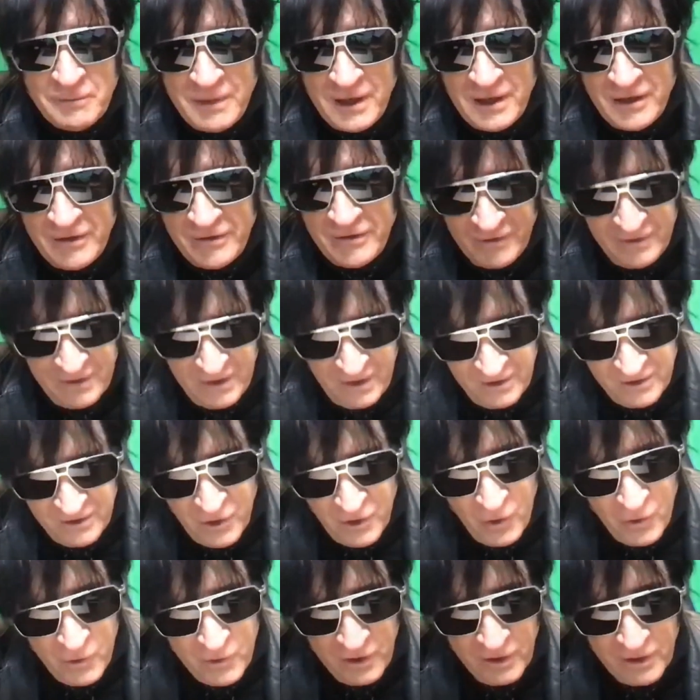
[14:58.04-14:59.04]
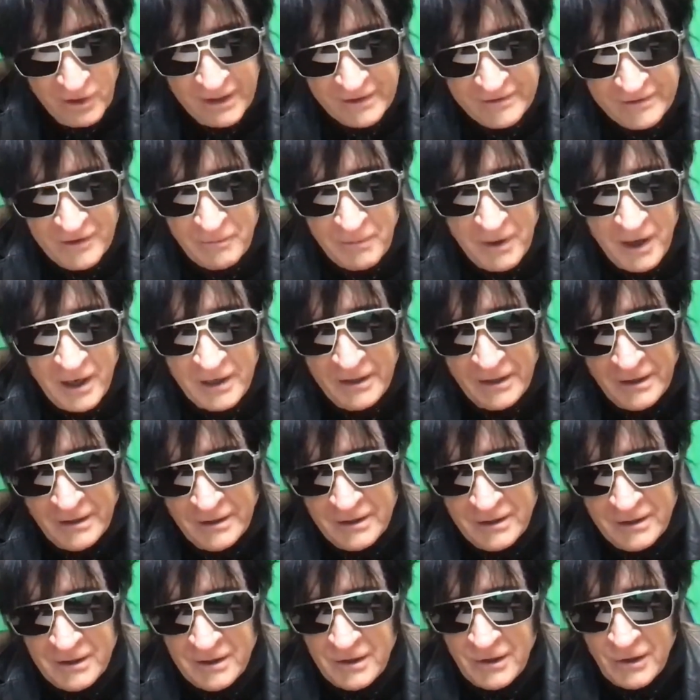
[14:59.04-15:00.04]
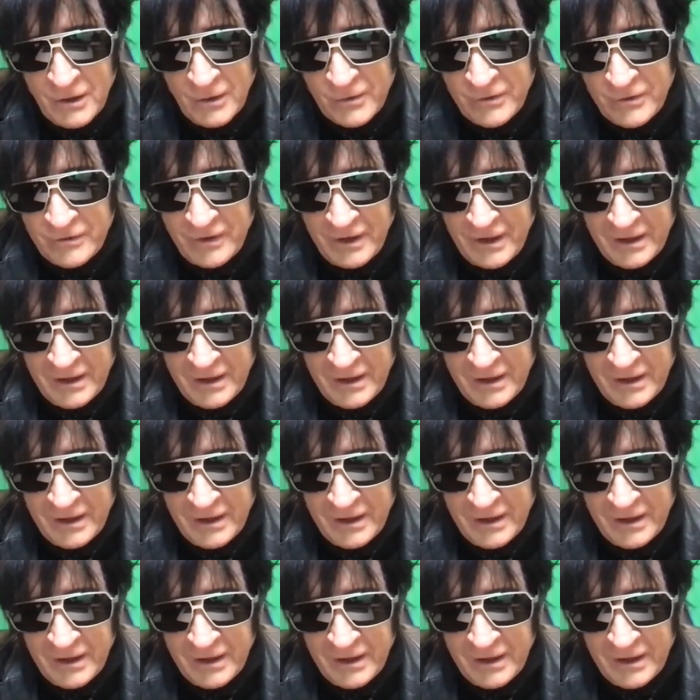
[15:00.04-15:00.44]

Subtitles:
minutes and then go collect the money. You know, it's like,